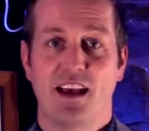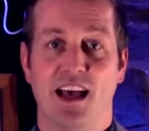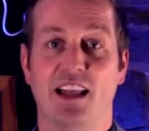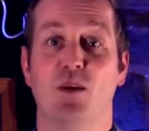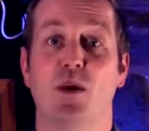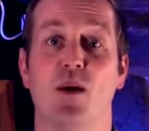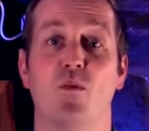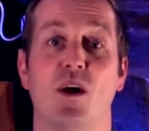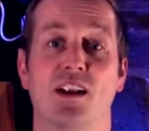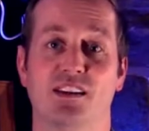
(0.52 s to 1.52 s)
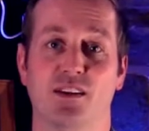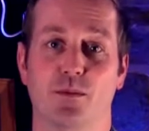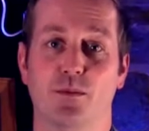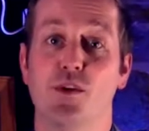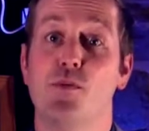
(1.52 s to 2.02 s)
Hello and
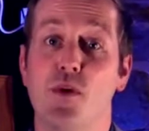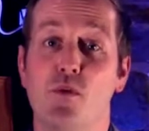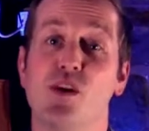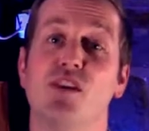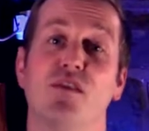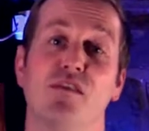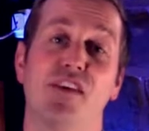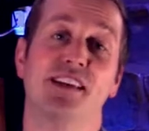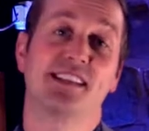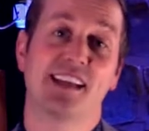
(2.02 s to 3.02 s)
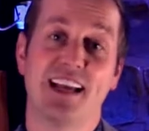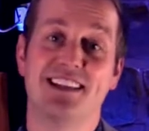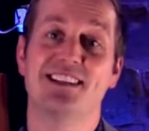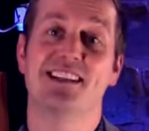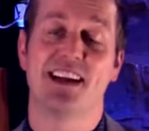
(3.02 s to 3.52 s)
welcome. The pub we are
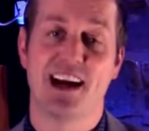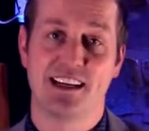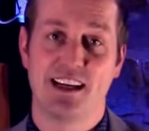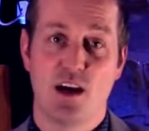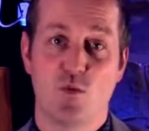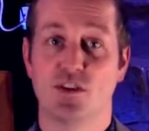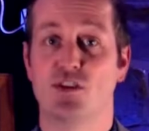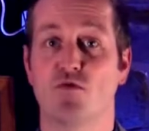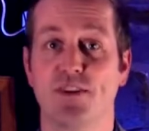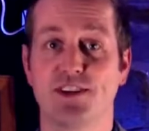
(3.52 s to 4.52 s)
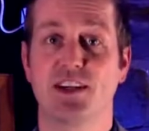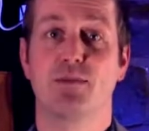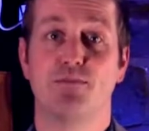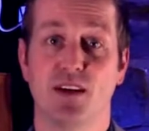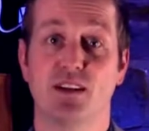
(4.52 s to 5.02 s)
investigating tonight was
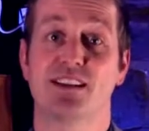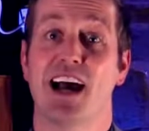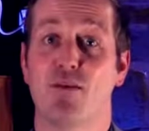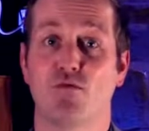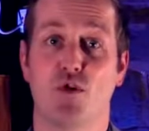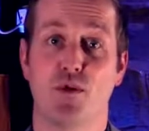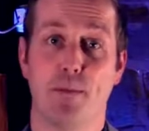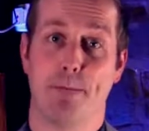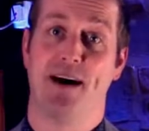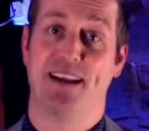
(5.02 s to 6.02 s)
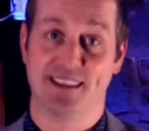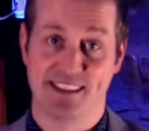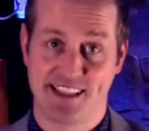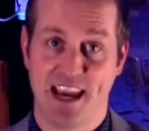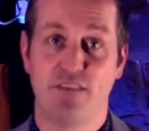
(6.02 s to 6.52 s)
originally built and run by the
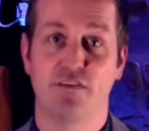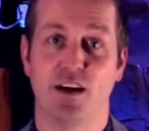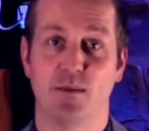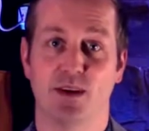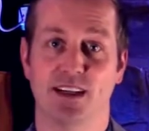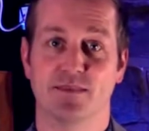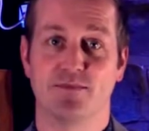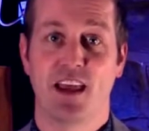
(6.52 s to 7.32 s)
same family,